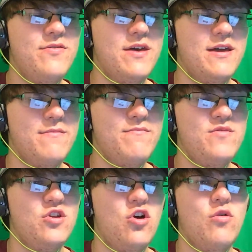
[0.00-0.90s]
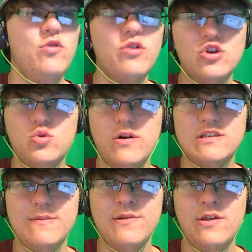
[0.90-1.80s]
then, you know, you can
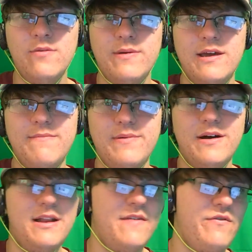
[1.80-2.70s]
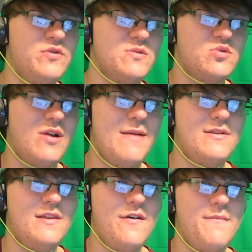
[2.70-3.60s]
trust them a little bit, but if you
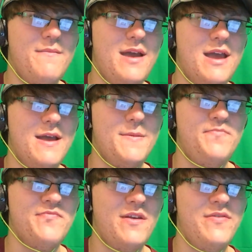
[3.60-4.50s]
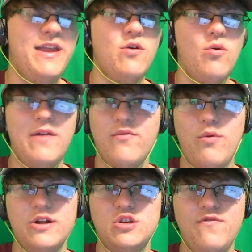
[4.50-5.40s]
subscribe to them and they don't ever
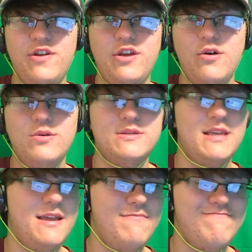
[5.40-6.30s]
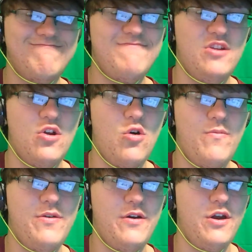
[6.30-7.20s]
watch your videos, then, you
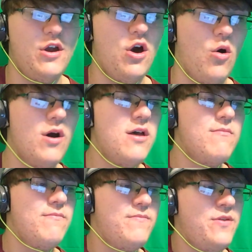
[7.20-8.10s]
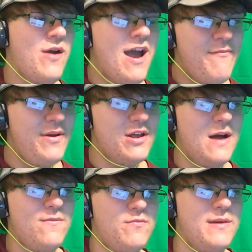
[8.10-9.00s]
know, there you go. There have been a
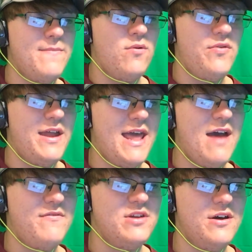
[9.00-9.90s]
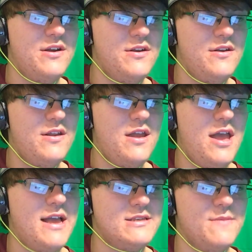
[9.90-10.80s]
couple of people that have done
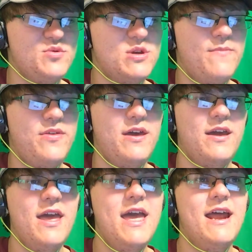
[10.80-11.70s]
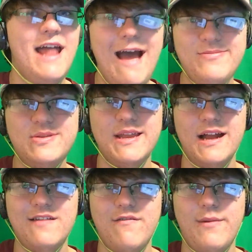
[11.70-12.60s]
a sub sub thing and have stayed
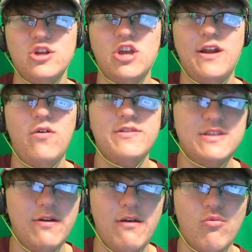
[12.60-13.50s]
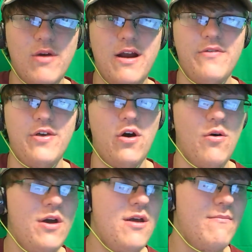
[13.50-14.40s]
active on my channel. It's very rare
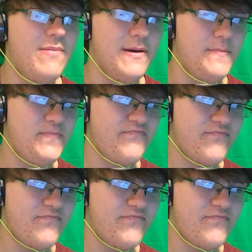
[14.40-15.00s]
though, but